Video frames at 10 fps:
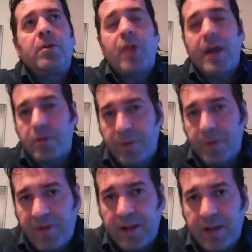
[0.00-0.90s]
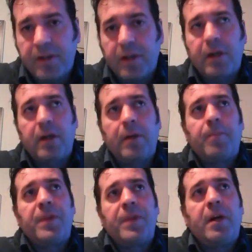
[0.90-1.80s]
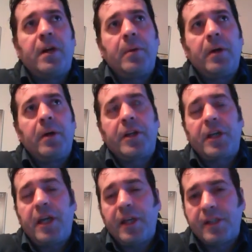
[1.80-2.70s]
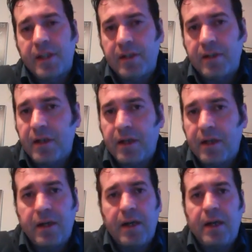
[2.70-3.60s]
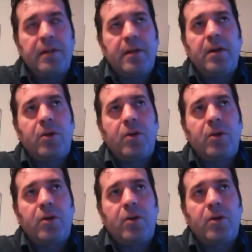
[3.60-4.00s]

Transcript: trying to prevent kids and